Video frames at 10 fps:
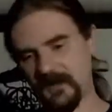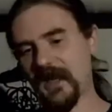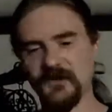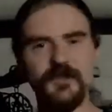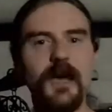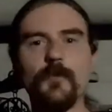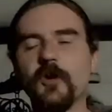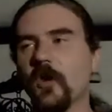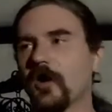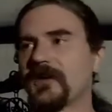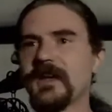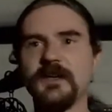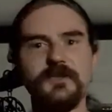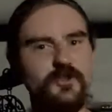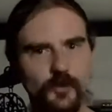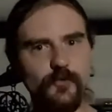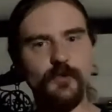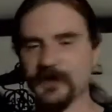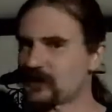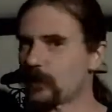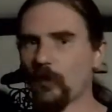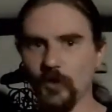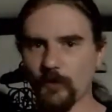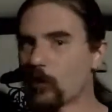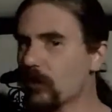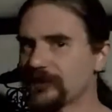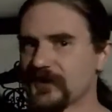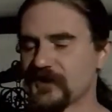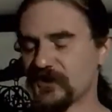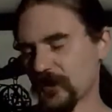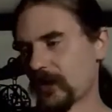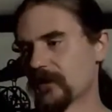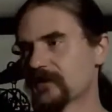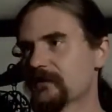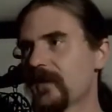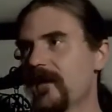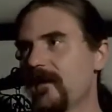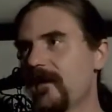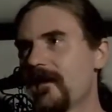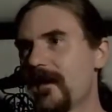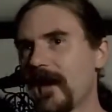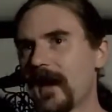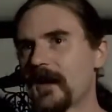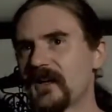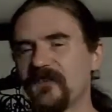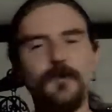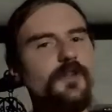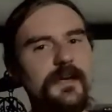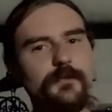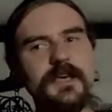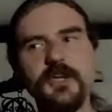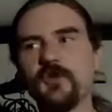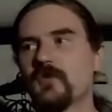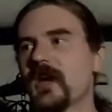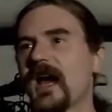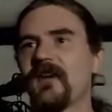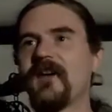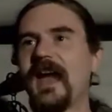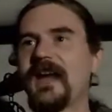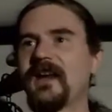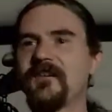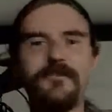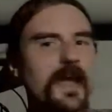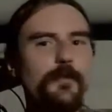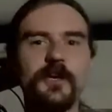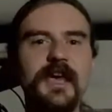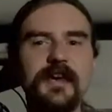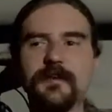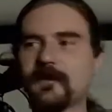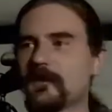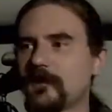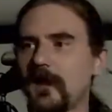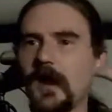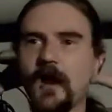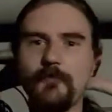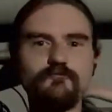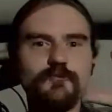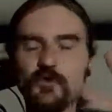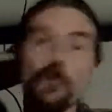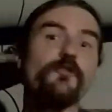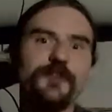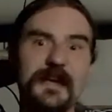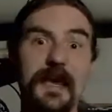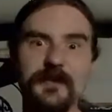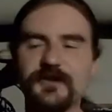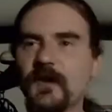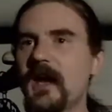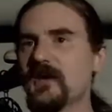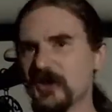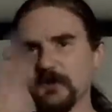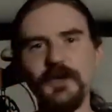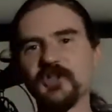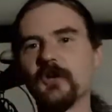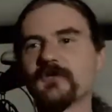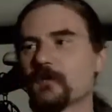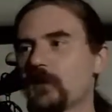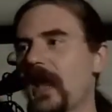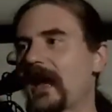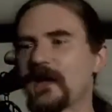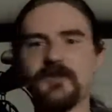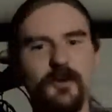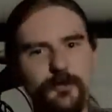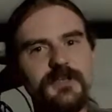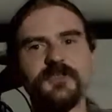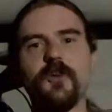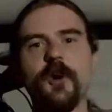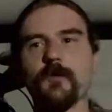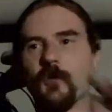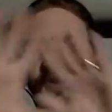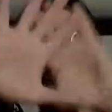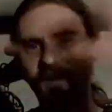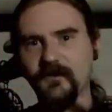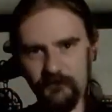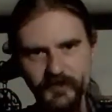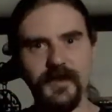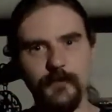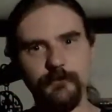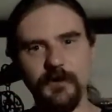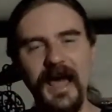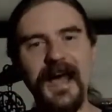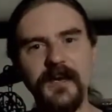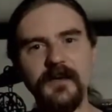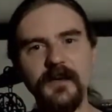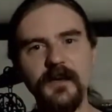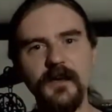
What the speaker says: As time went along, they started releasing more and more of these skulls. And if you're like me, you kind of had a fabricated trophy case. Since my shelves are black, I took a piece of cardboard that had like a black